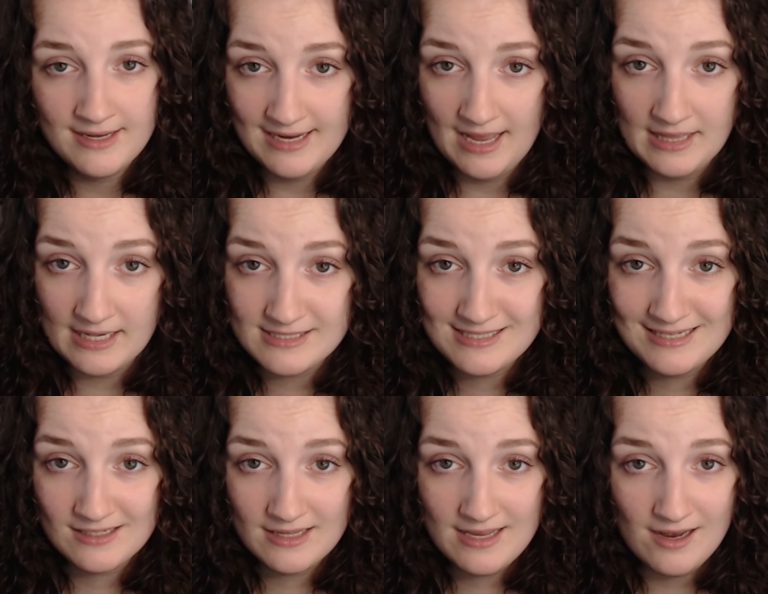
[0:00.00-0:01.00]
And that's the
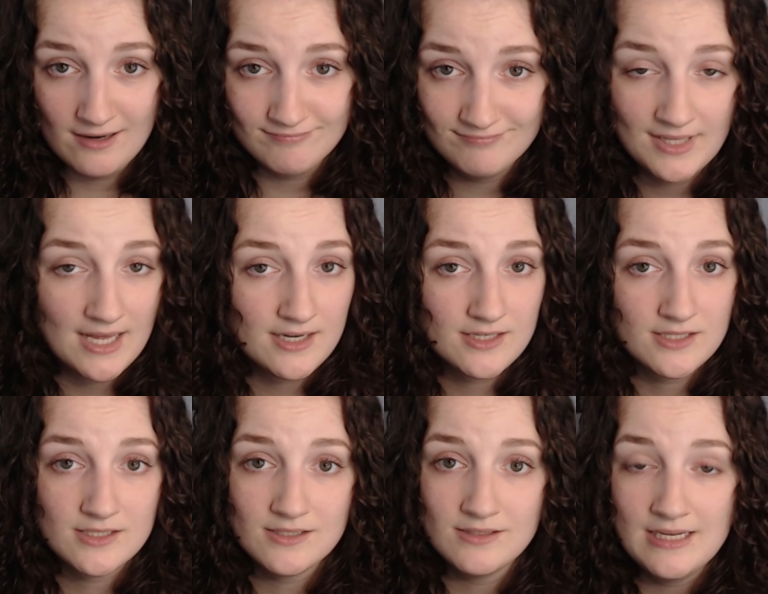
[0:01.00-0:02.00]
end of that. That
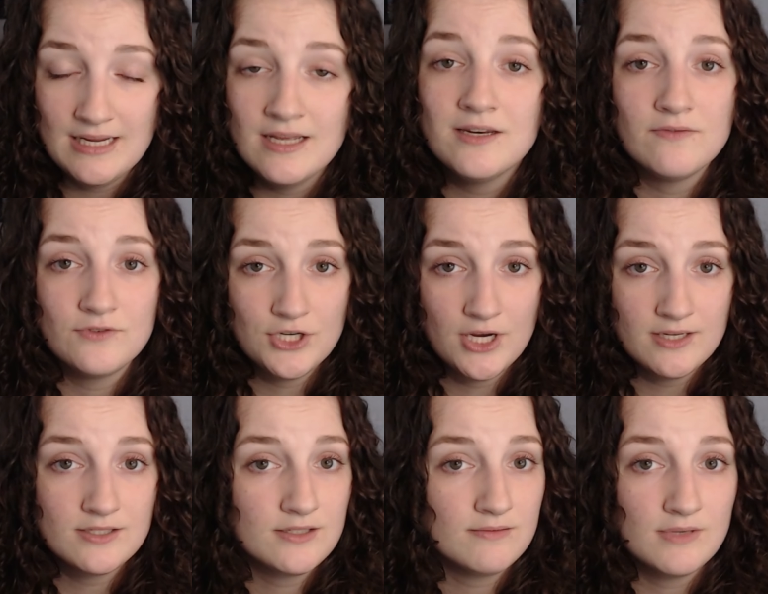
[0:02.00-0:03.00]
is the end of
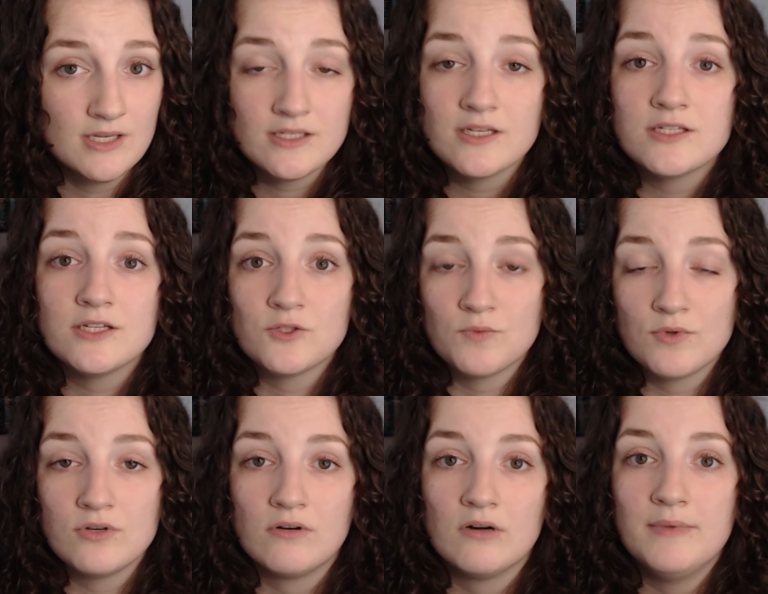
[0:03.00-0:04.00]
Chet's assistance with
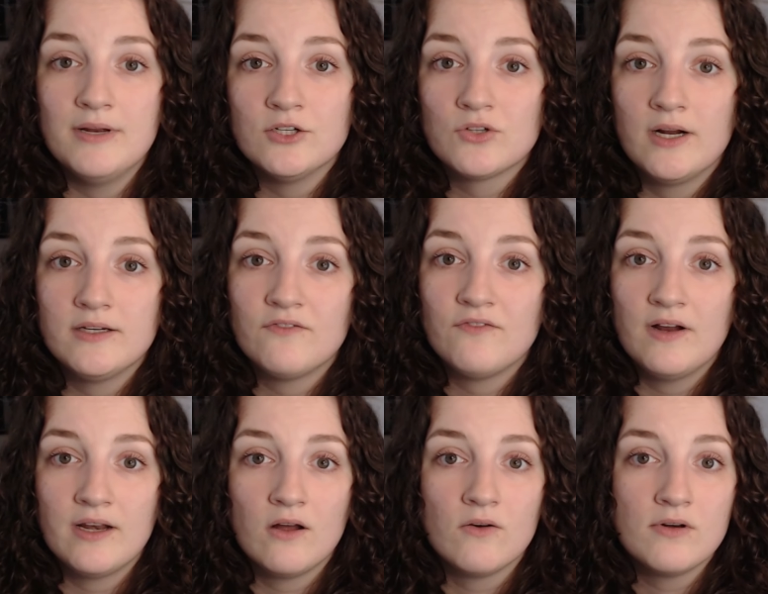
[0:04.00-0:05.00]
Norm in trying to find
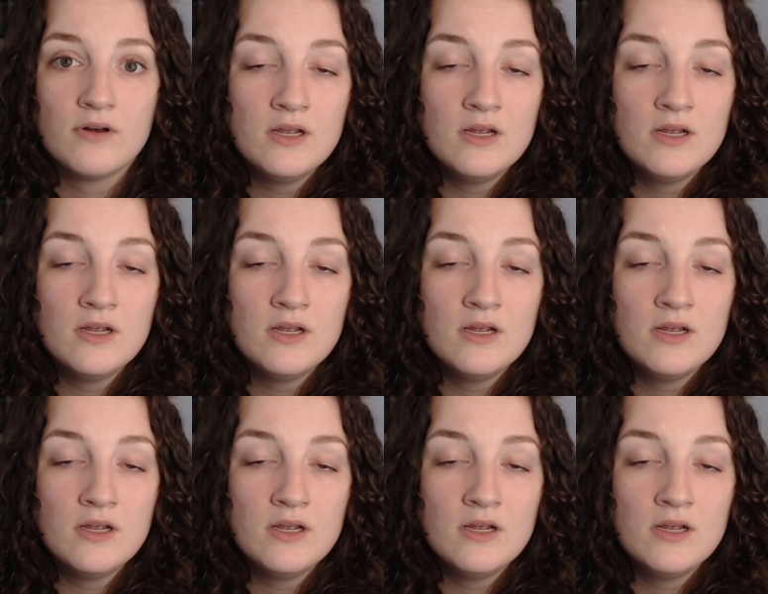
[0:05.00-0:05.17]
out